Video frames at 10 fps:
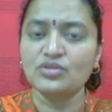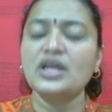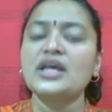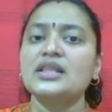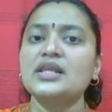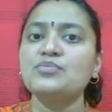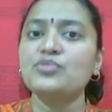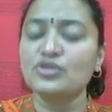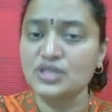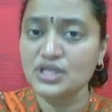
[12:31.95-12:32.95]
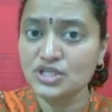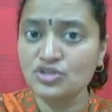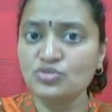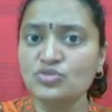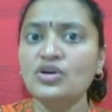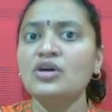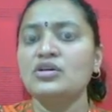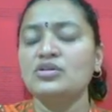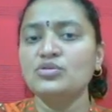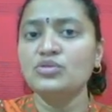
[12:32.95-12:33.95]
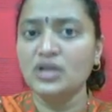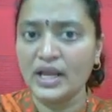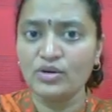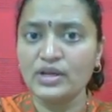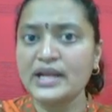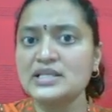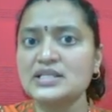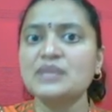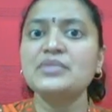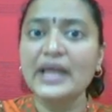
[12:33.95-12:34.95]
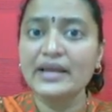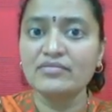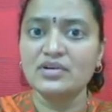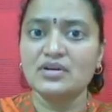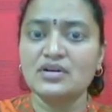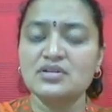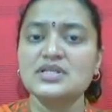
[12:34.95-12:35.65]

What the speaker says: okay, then process 2 you allocate some 10 workers,